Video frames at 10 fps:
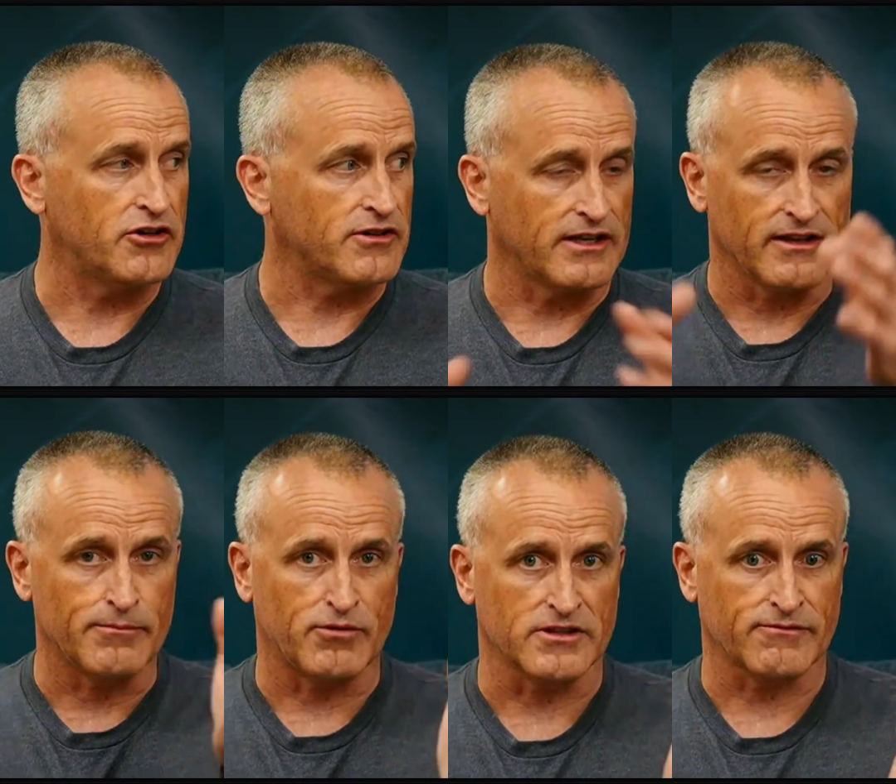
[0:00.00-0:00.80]
and the
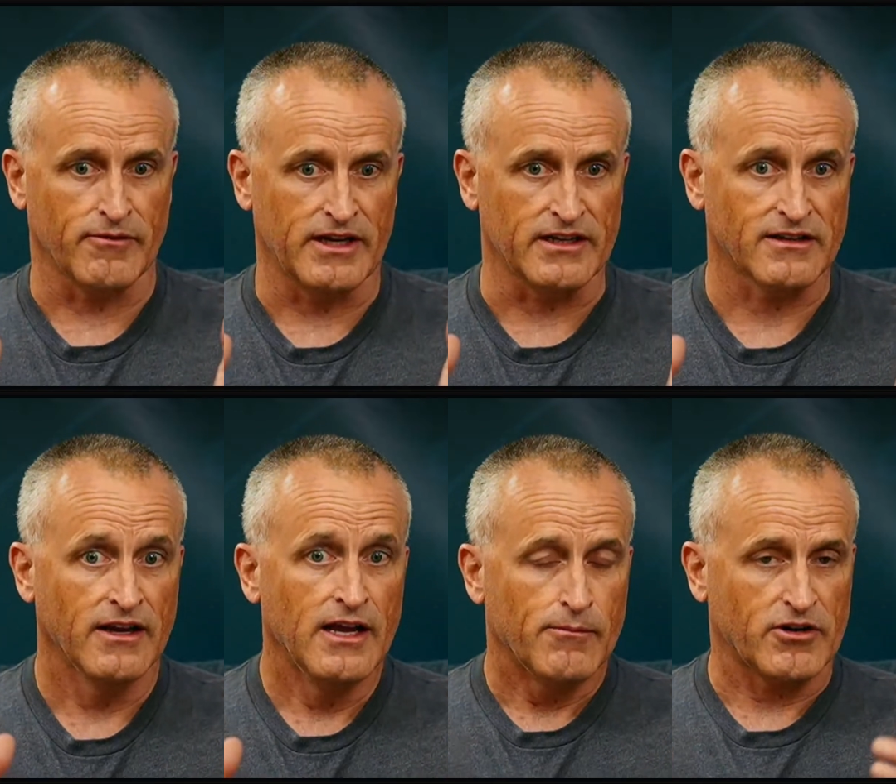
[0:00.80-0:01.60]
imports from that,
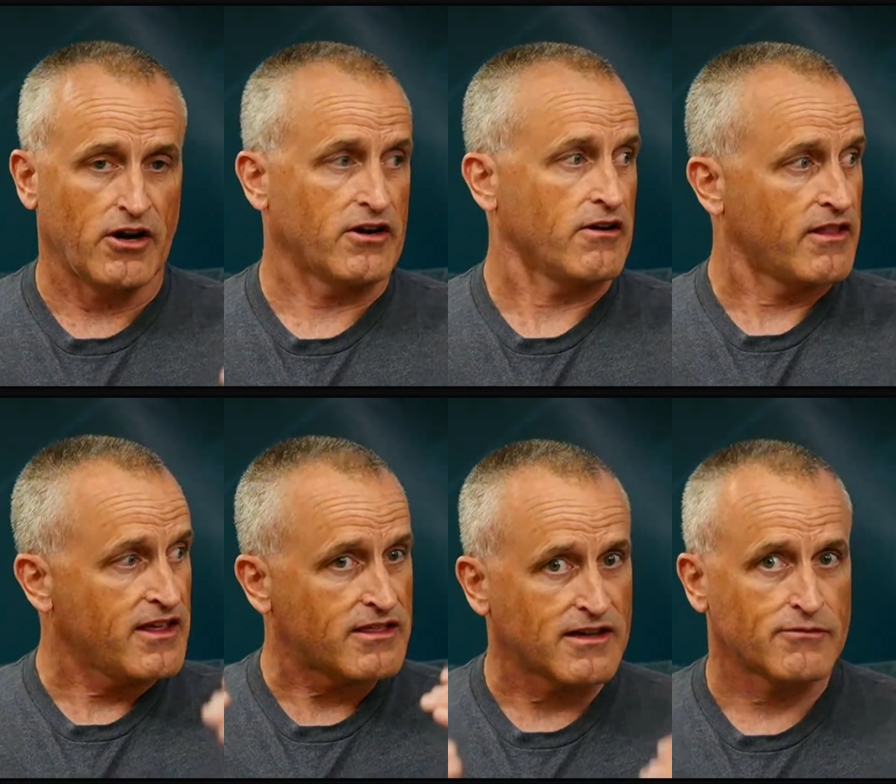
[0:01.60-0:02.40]
but
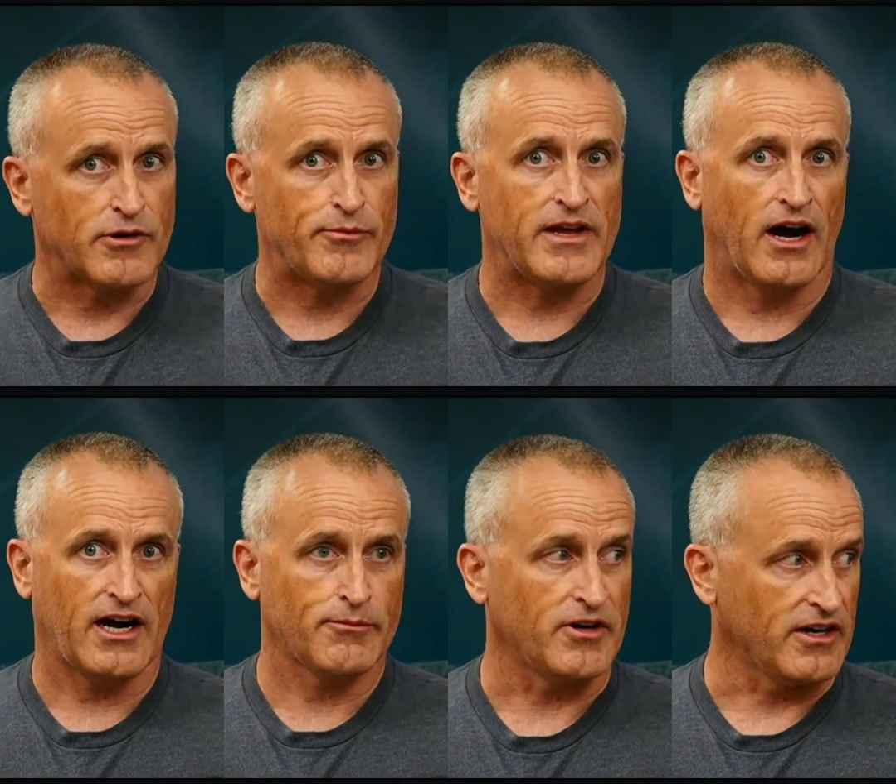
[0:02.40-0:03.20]
underneath it would be
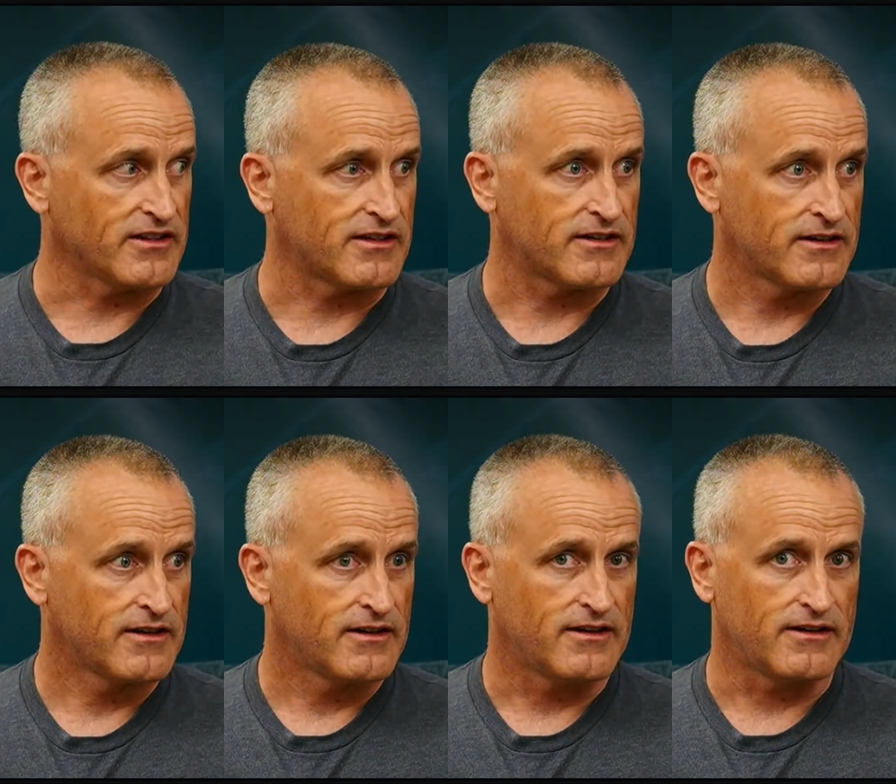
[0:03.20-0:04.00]
Hibernate
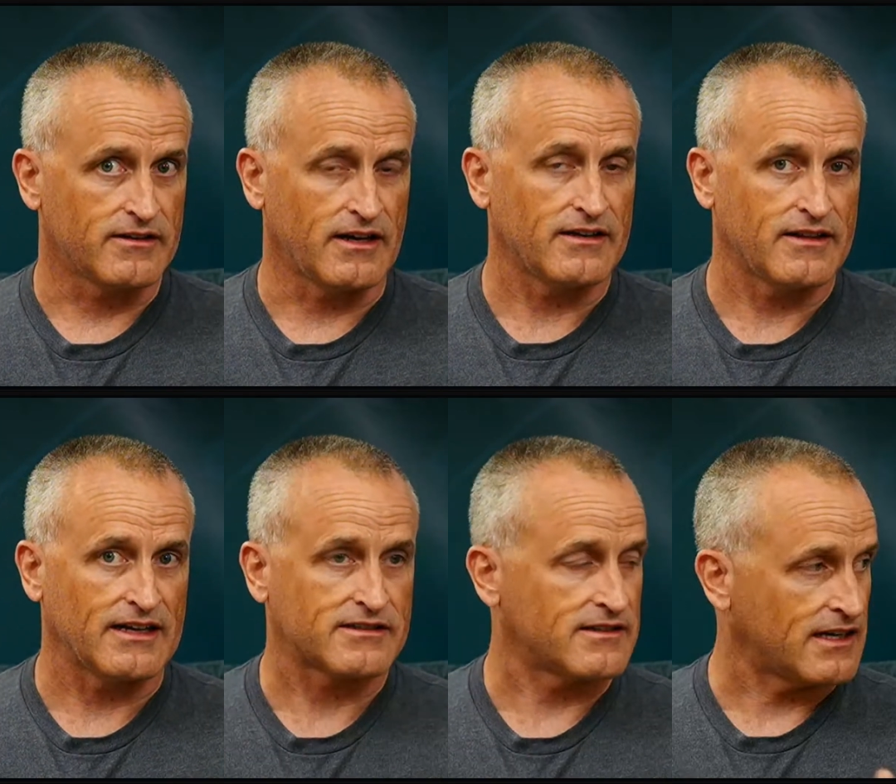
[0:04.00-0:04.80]

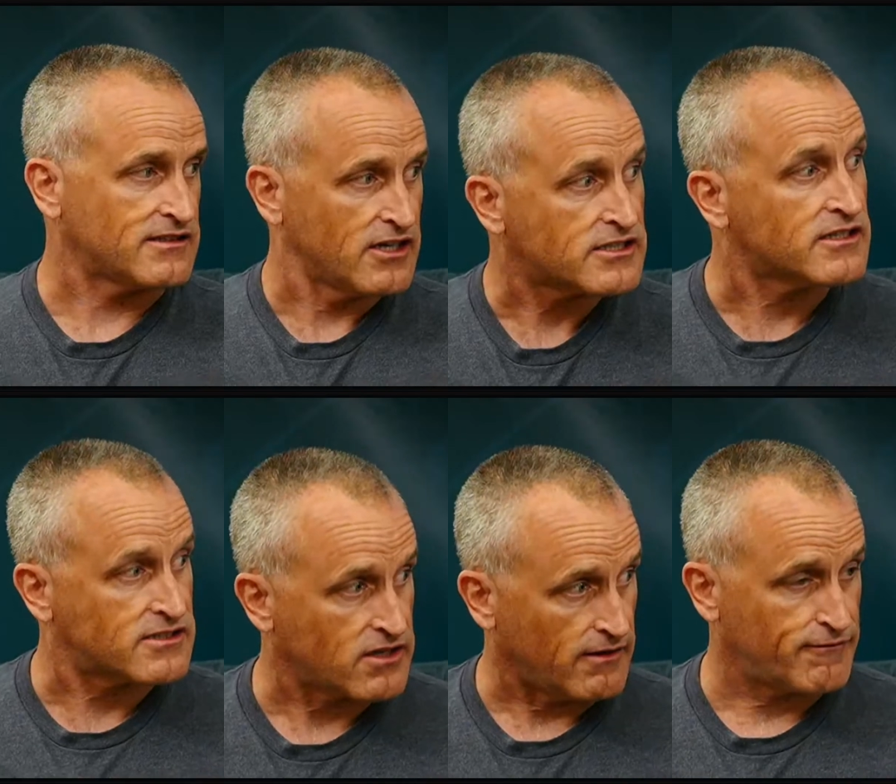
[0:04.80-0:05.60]
that does this
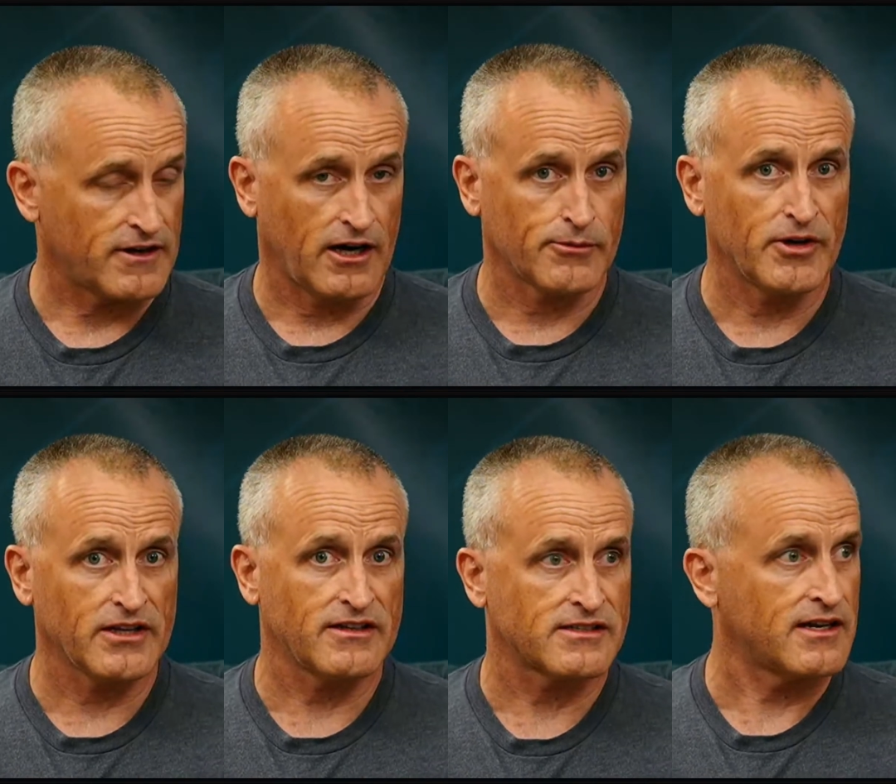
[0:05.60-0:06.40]
stuff, and Hibernate
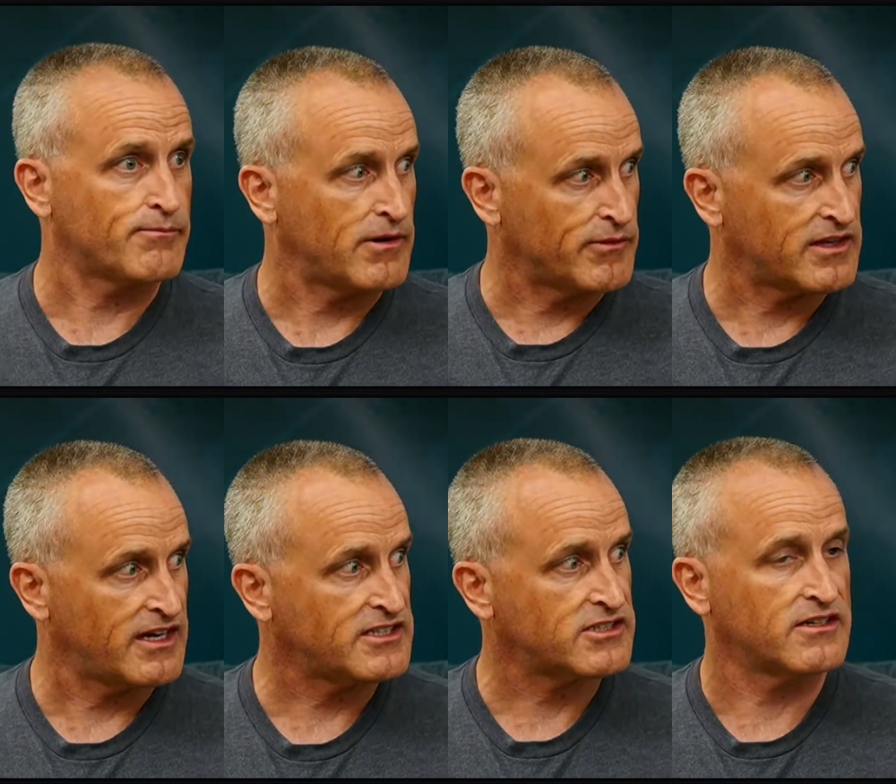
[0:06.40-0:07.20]
is an
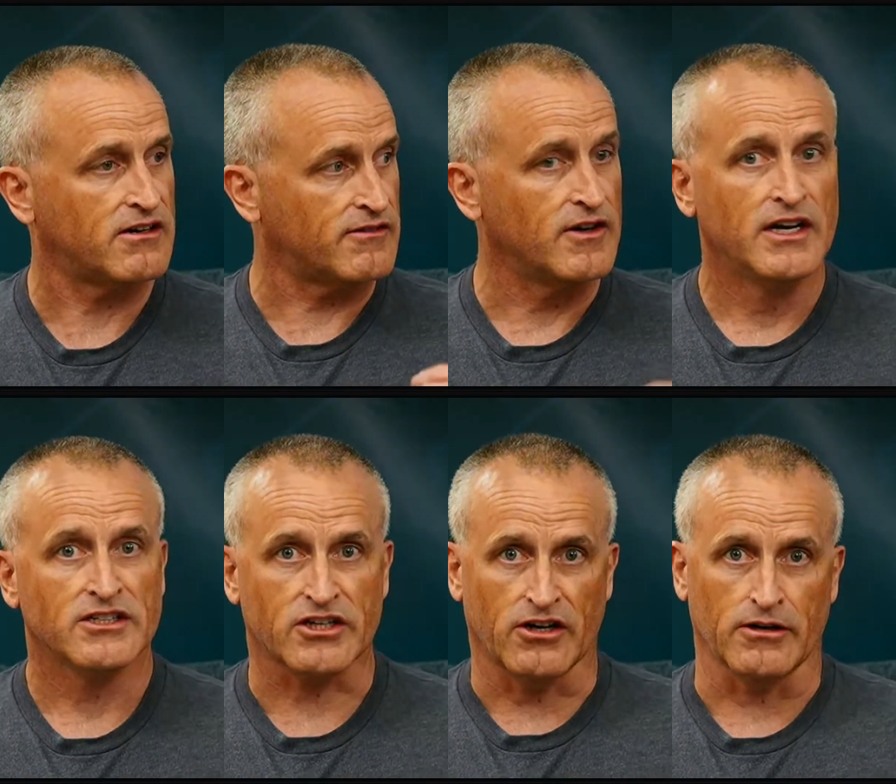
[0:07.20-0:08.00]
implementation of
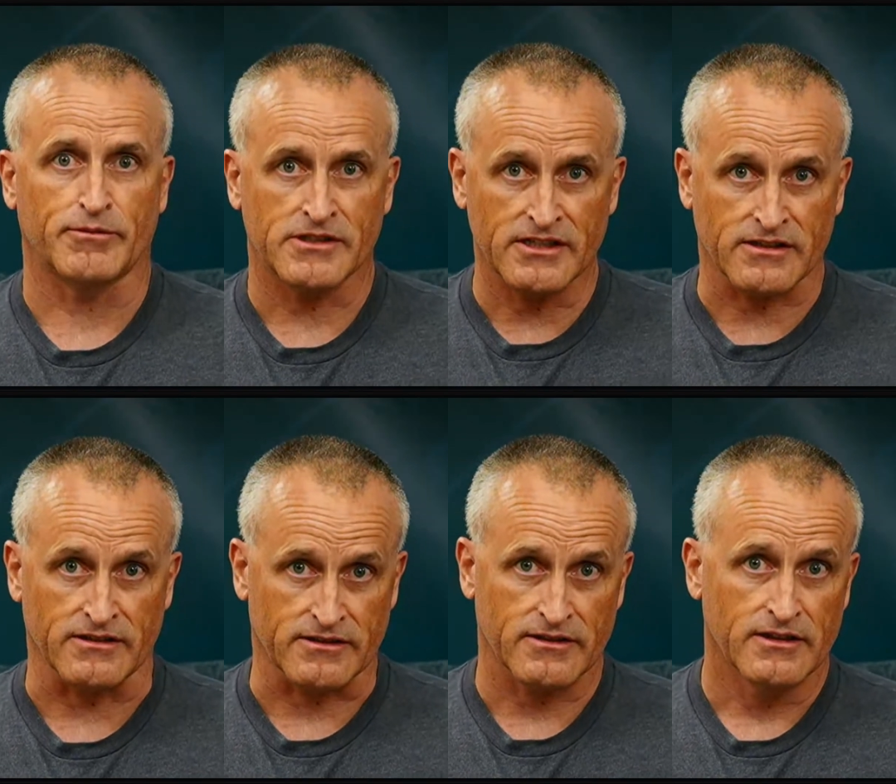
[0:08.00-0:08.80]
Jakarta
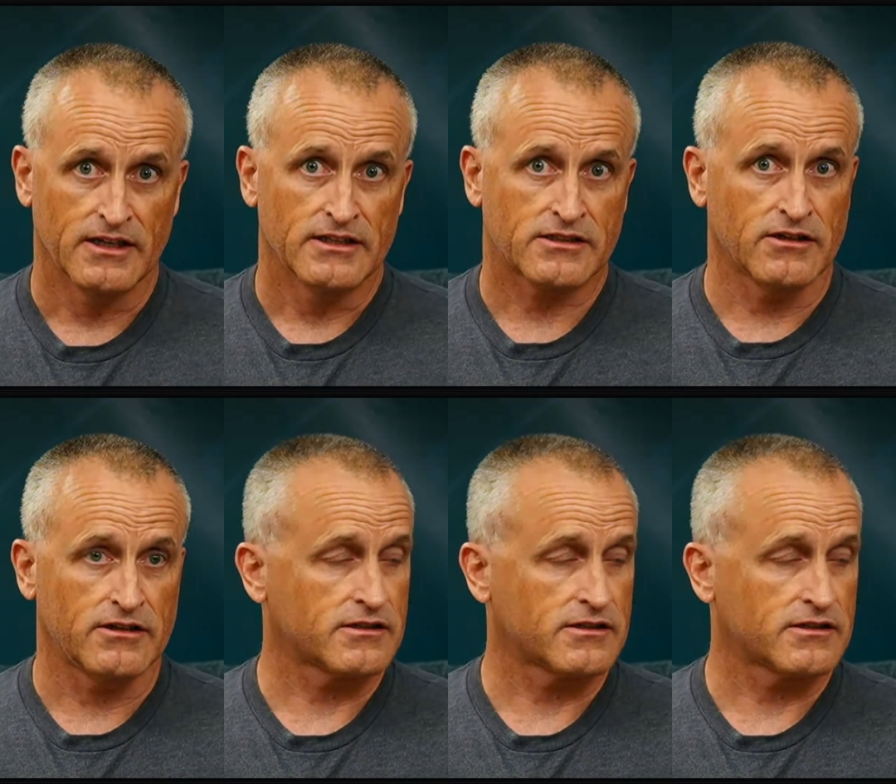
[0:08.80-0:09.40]
persistence. So